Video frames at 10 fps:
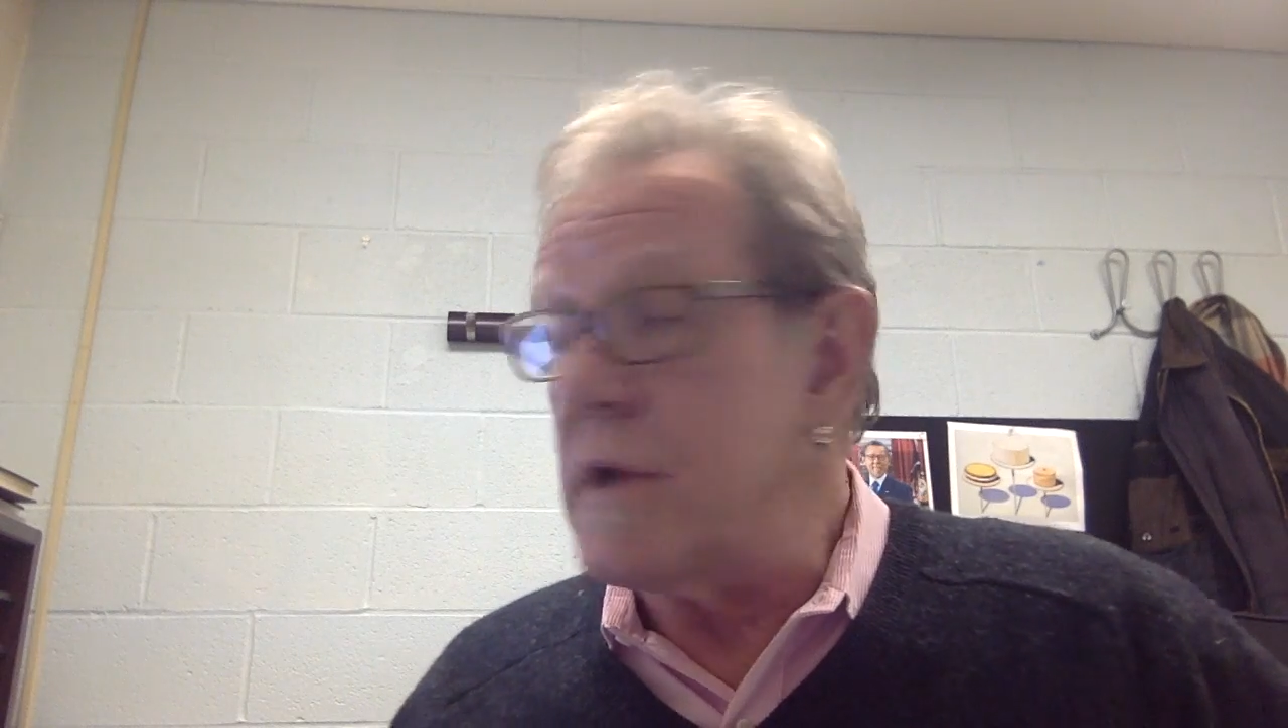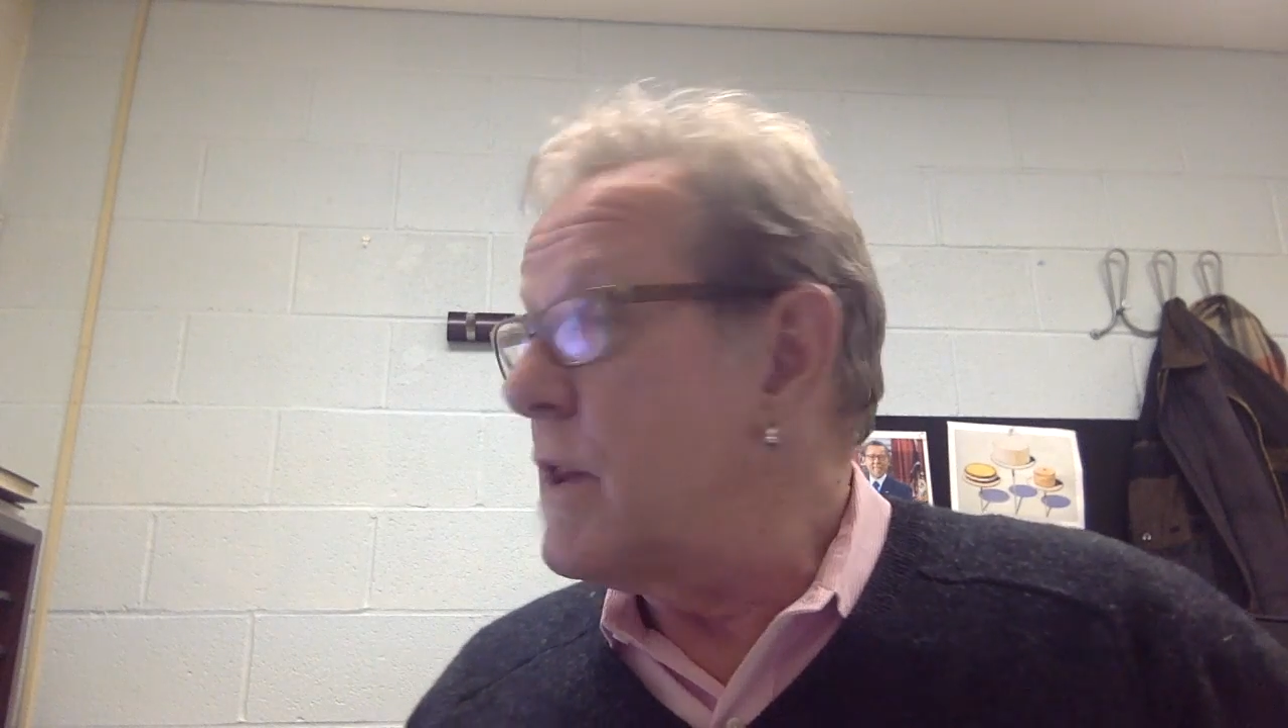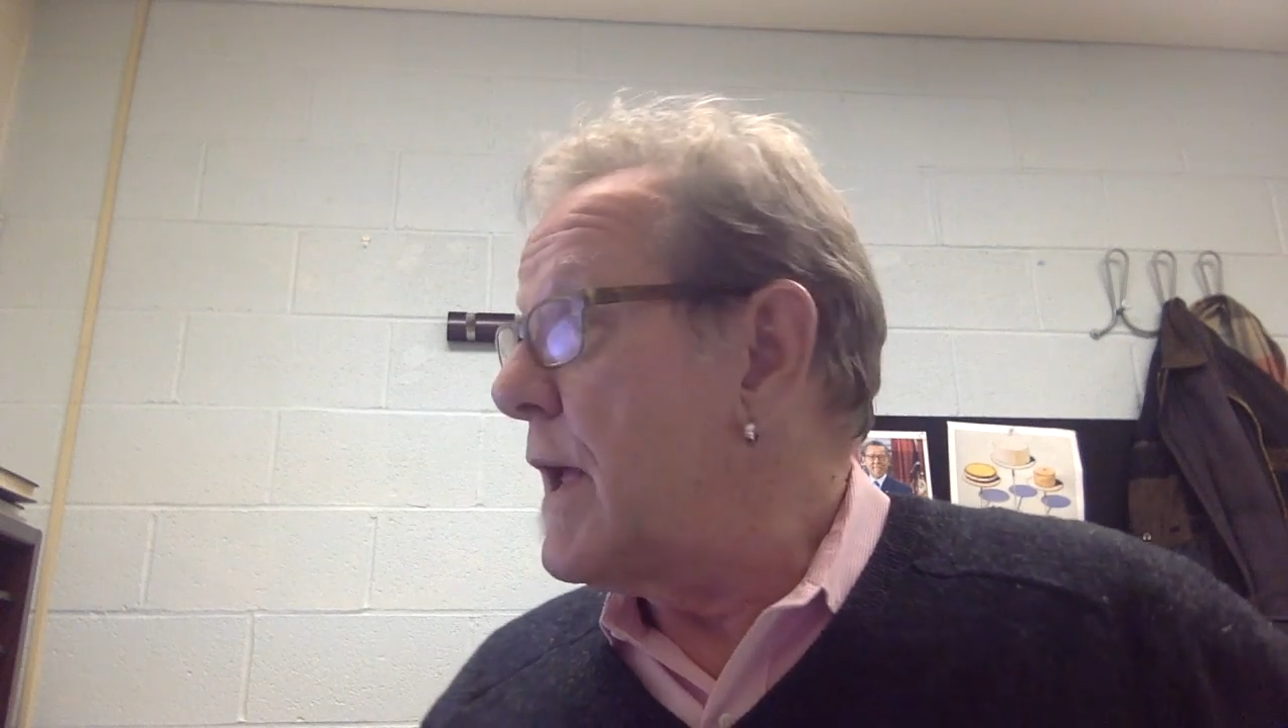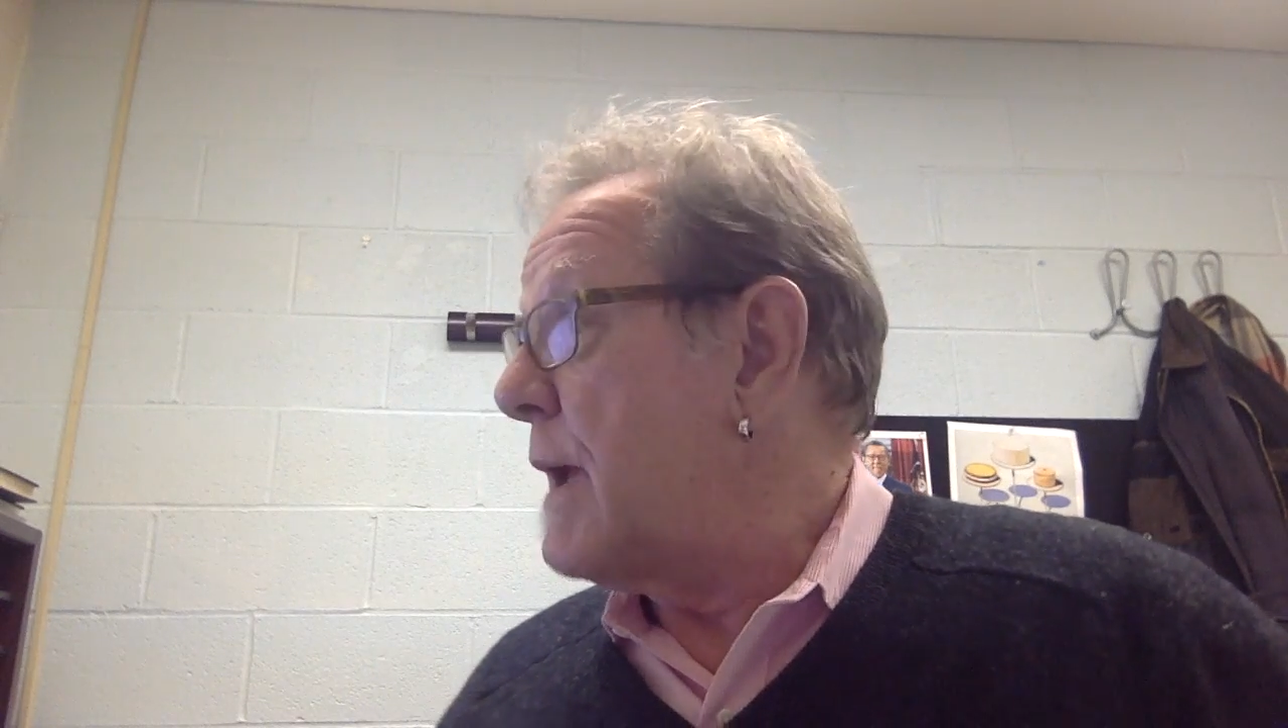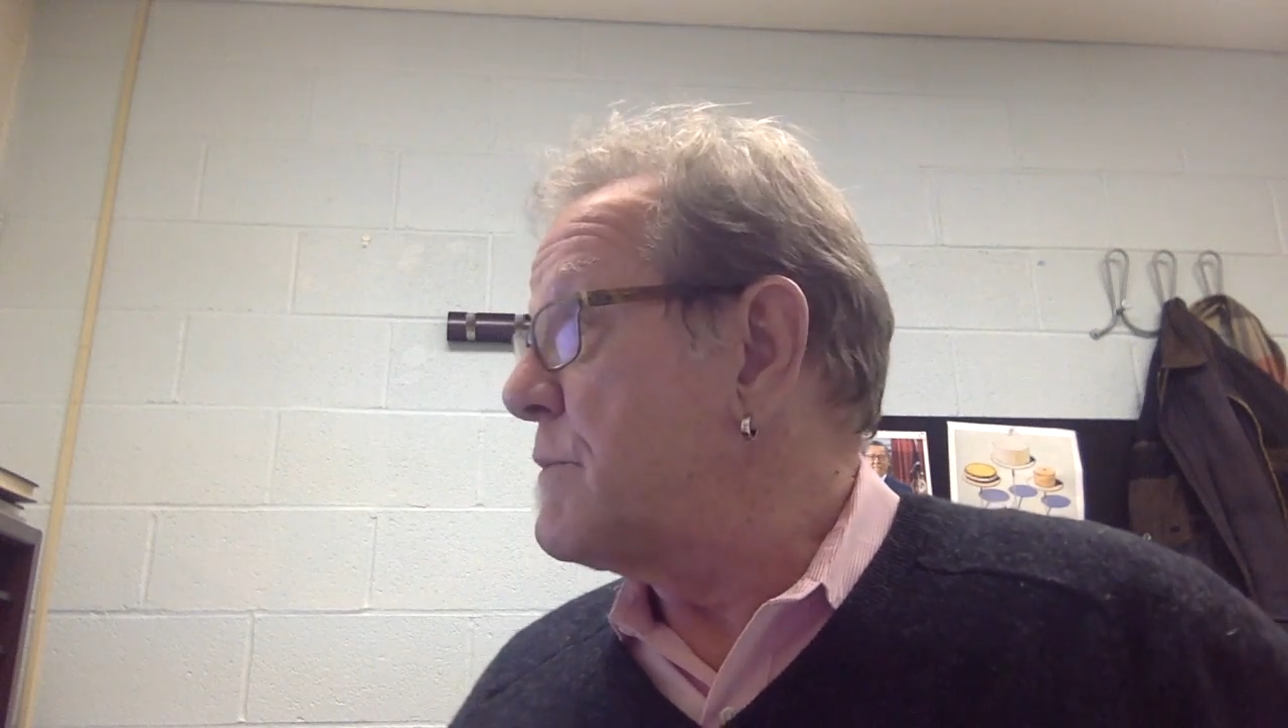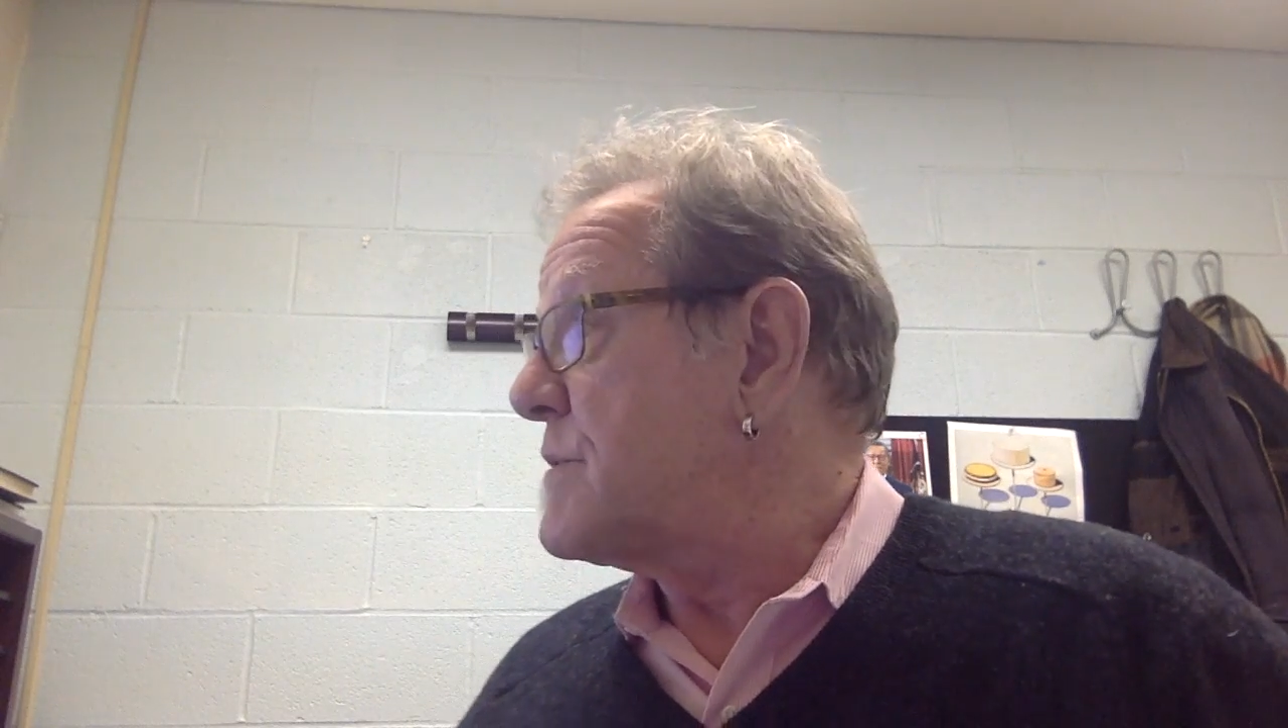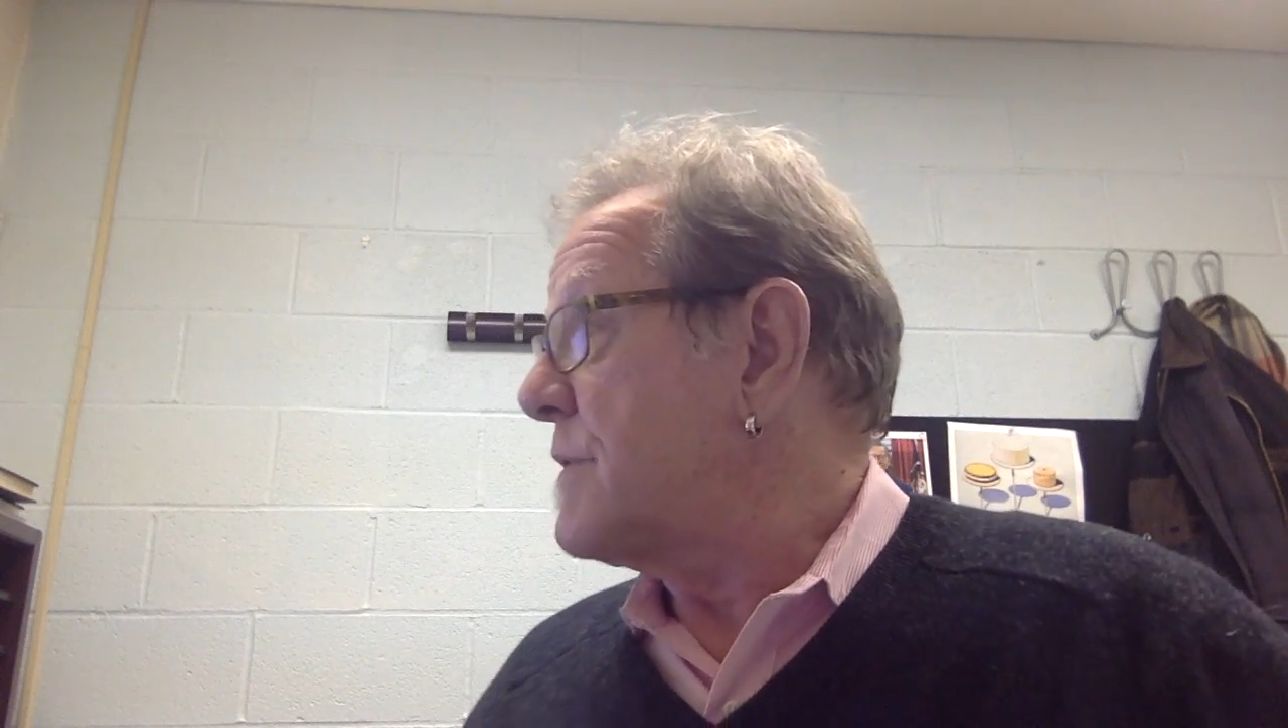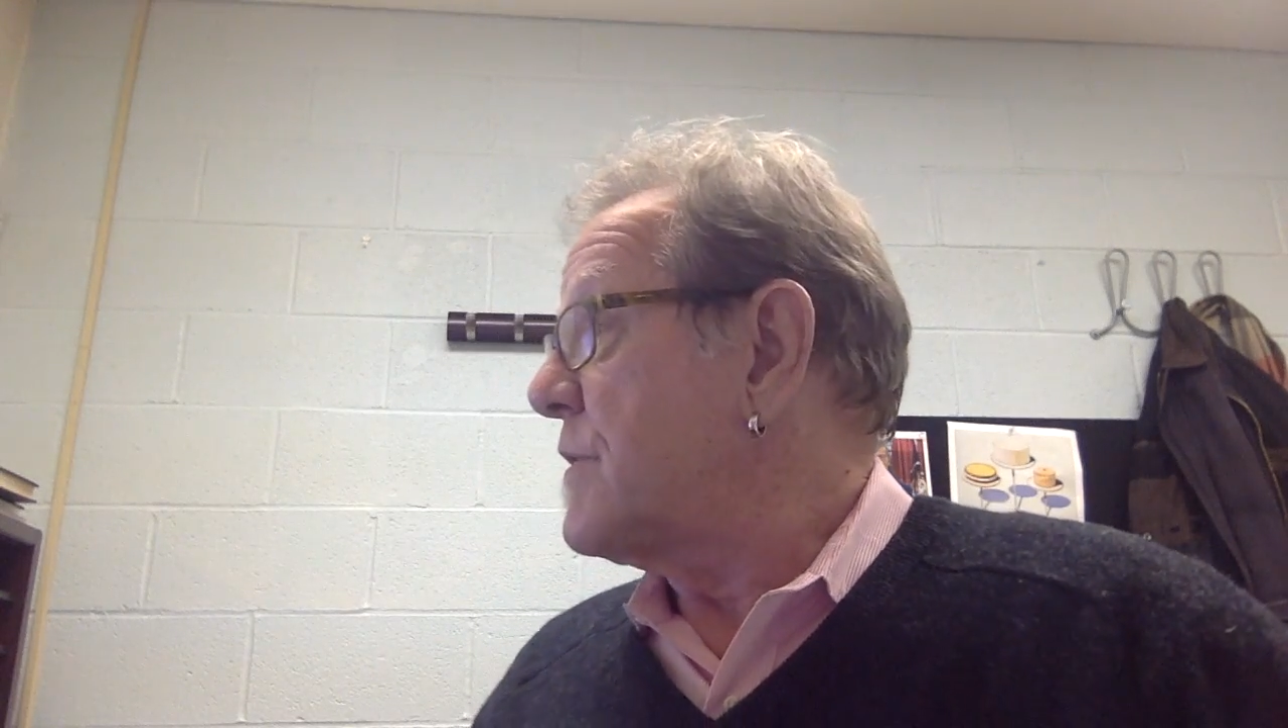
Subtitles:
claims that